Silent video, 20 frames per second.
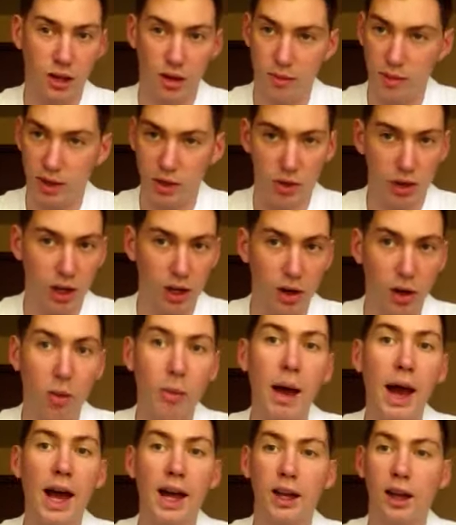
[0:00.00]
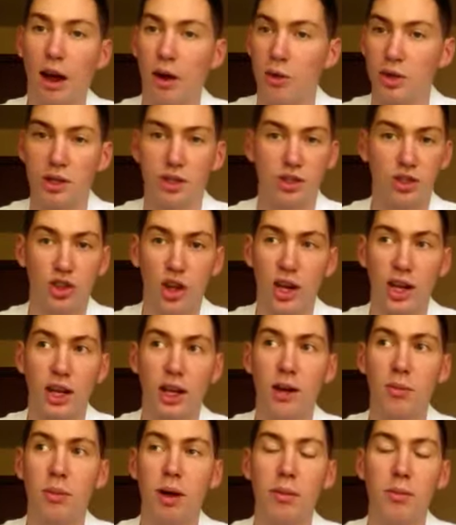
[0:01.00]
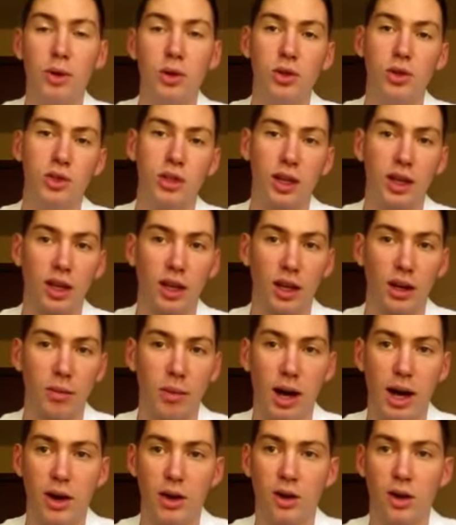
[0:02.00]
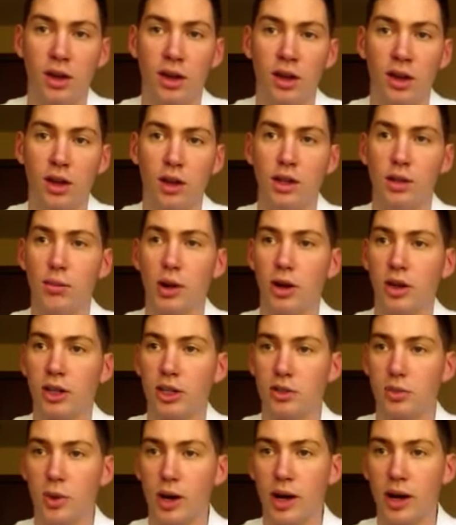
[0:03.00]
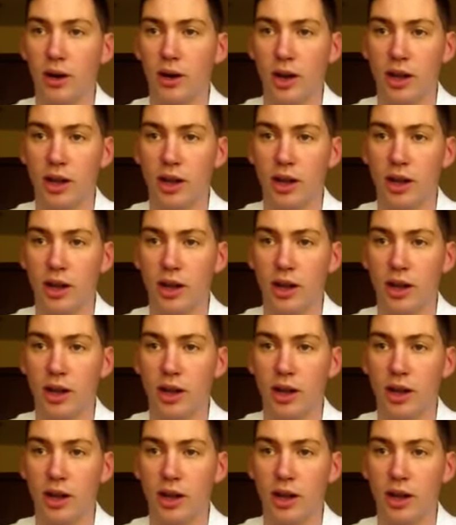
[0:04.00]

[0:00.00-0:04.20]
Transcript: I mean, you can go back. I was shaking in my boots thinking about DeMarcus Ware,